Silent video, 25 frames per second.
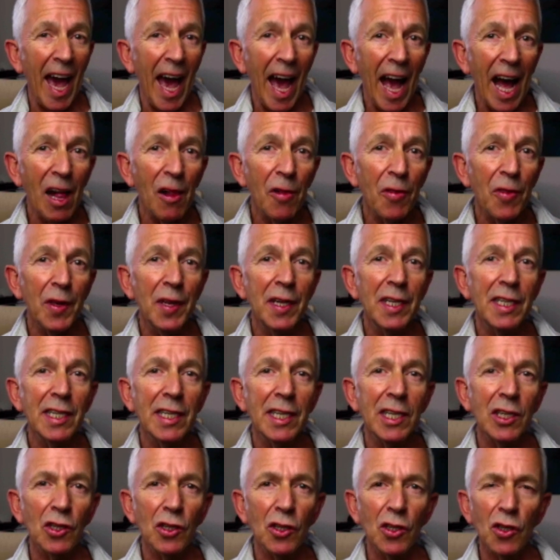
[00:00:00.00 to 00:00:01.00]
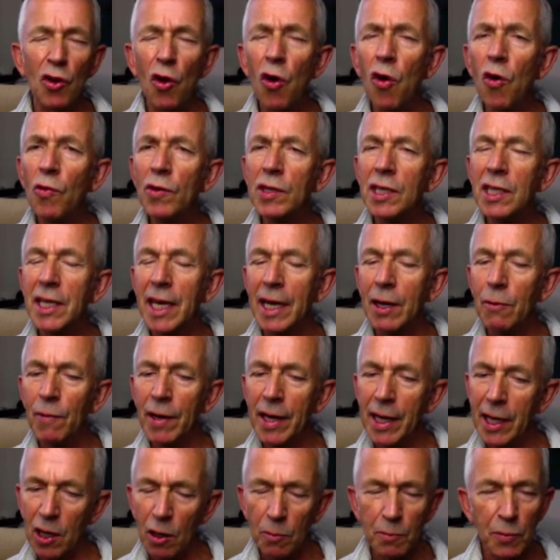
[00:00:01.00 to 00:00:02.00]
healthy decisions. Always think,
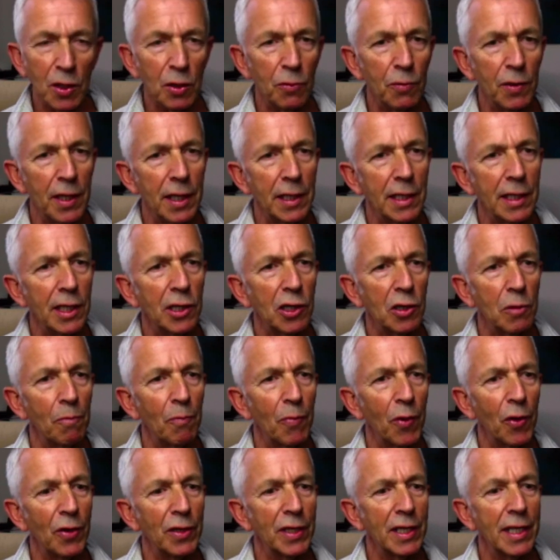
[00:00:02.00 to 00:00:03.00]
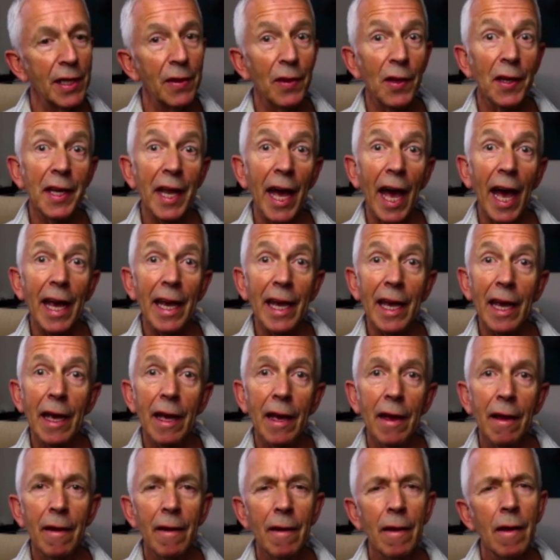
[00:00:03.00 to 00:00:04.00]
when it comes to a decision point in the day,
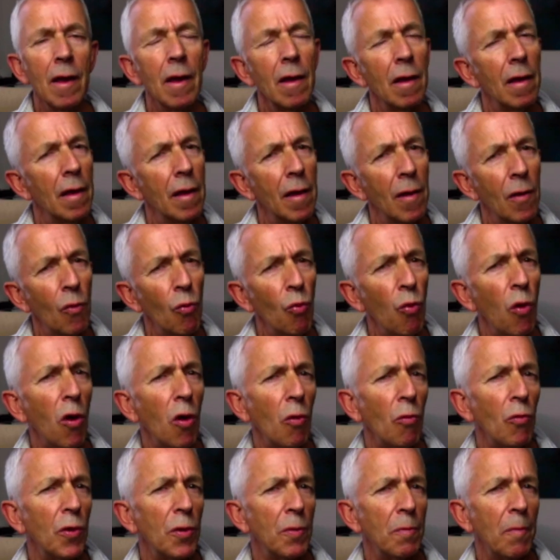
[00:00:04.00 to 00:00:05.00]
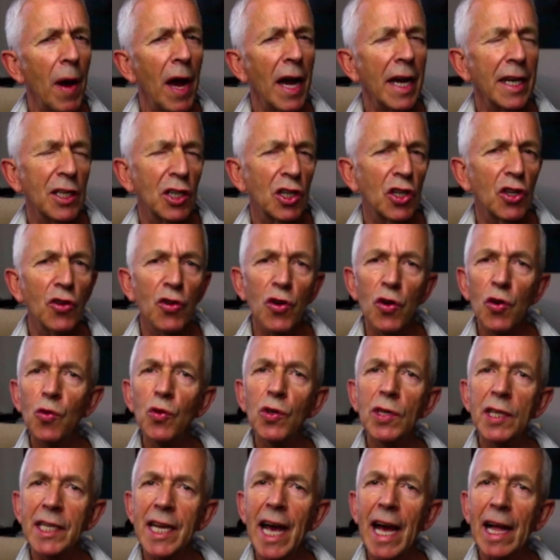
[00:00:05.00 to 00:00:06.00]
what would my true
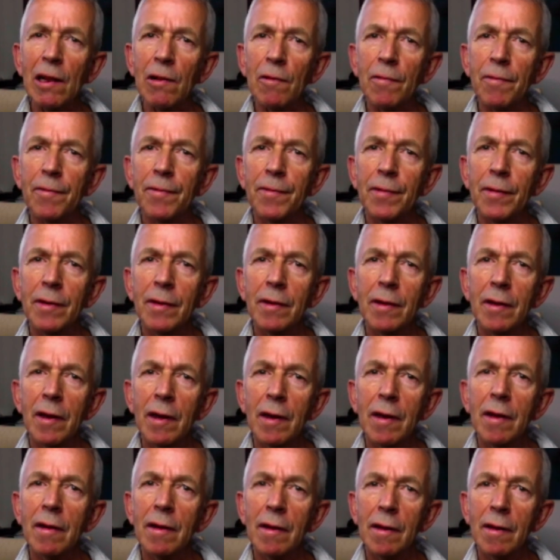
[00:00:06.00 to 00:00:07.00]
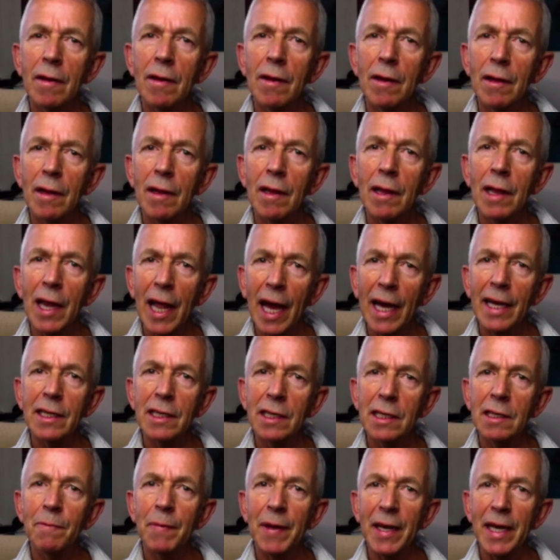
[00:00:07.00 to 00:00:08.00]
self
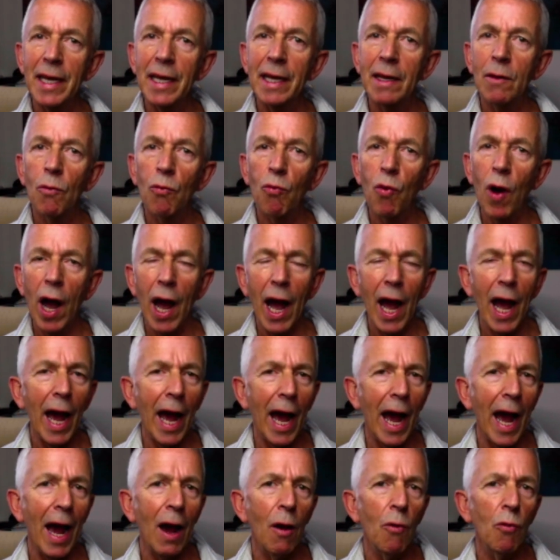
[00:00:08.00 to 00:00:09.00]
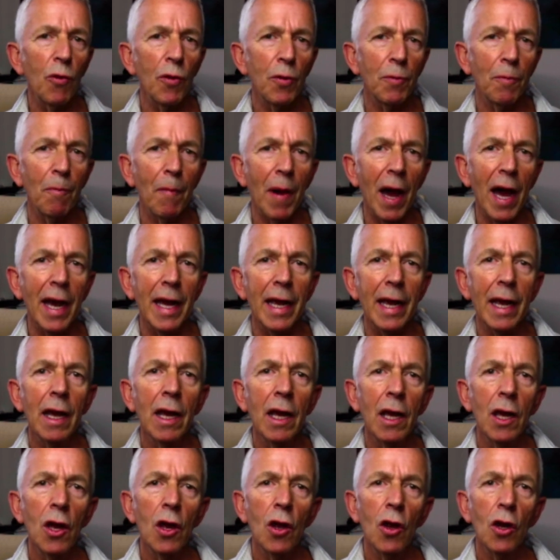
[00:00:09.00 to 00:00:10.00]
like to be? How would my
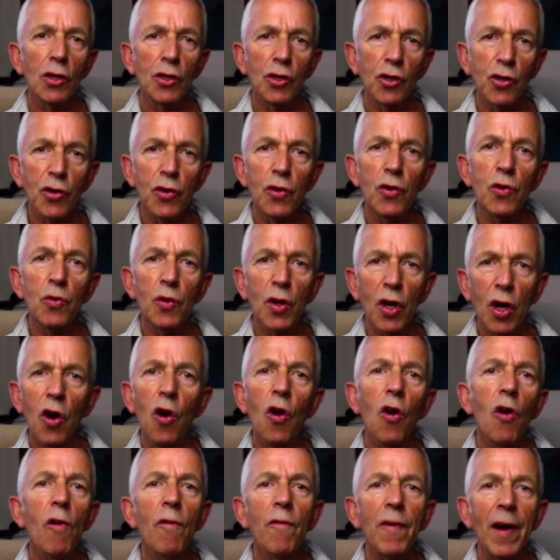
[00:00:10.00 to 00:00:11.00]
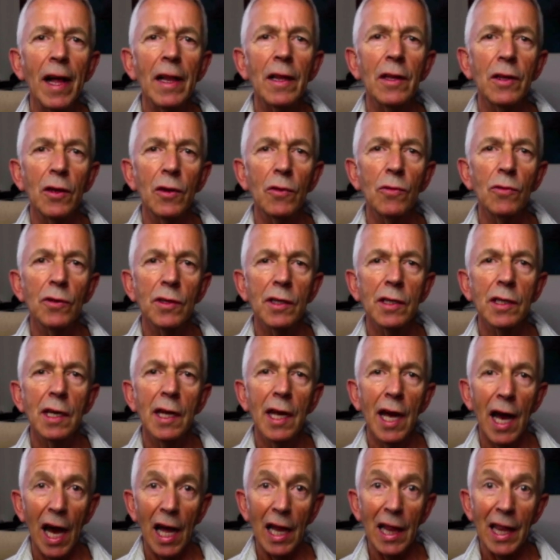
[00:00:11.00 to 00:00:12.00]
true core values
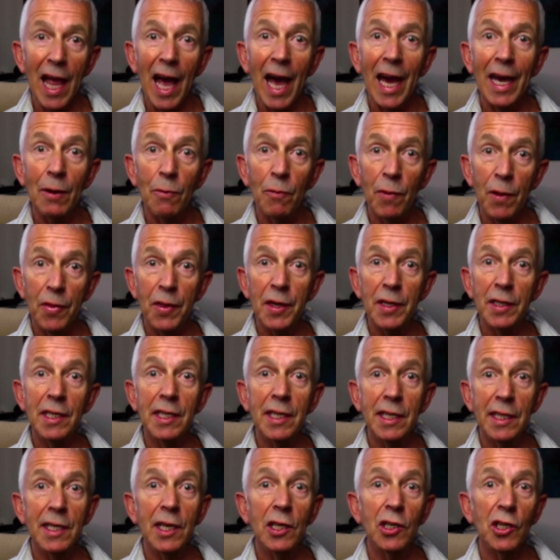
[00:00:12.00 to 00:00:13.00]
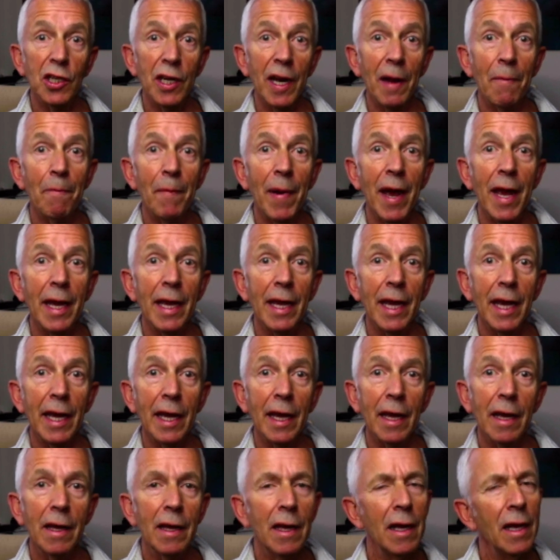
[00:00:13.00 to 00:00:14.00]
align with this decision I'm making?